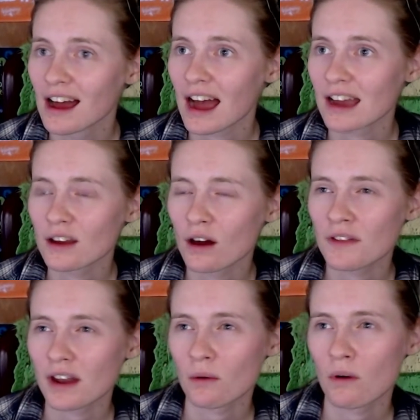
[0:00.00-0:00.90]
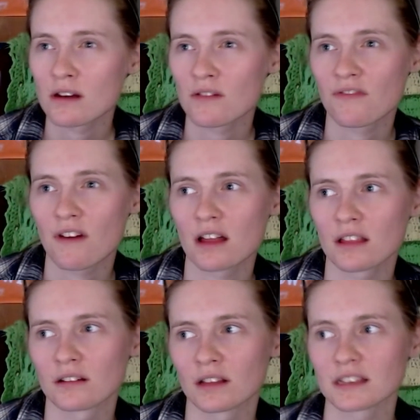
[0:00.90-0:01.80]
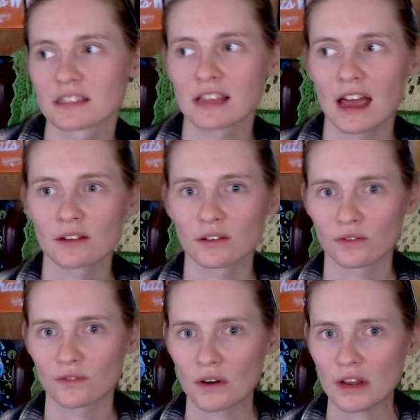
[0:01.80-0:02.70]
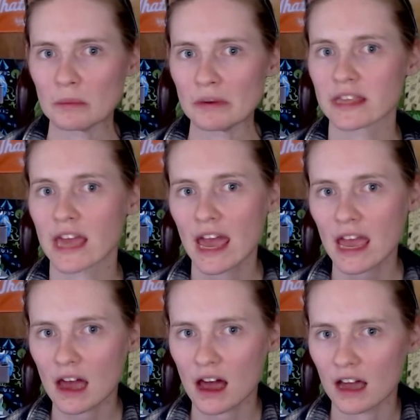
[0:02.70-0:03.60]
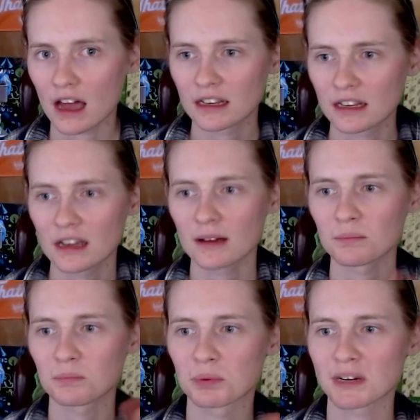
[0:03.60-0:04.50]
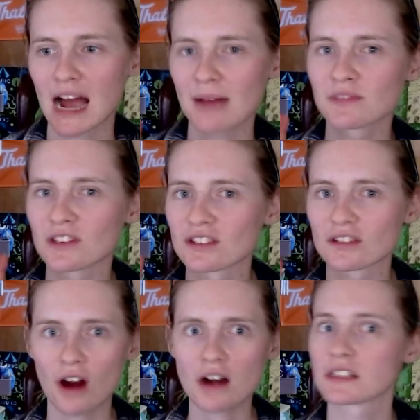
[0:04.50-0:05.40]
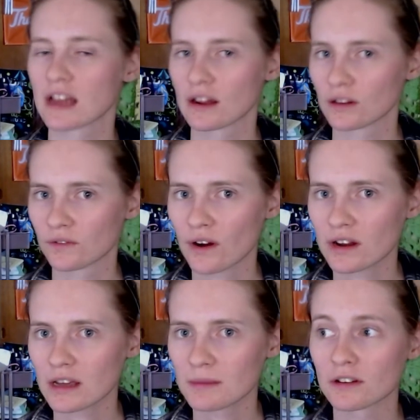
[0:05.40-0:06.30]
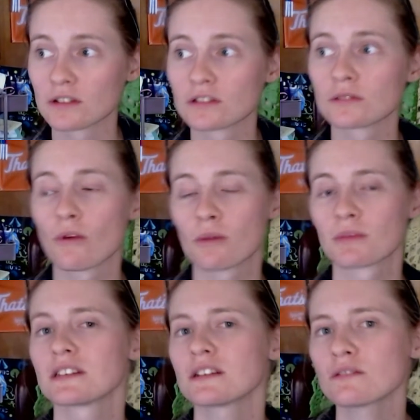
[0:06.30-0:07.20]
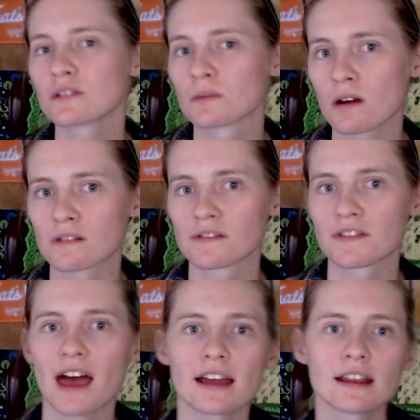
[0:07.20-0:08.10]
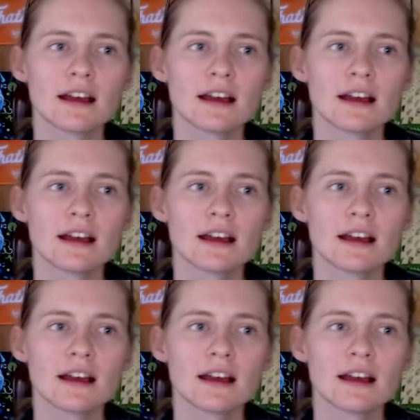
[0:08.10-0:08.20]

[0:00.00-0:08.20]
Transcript: I know that I want to follow like Sound Euphonium with on, but I'm to start at Sound Euphonium. Is there still more material to work off of that?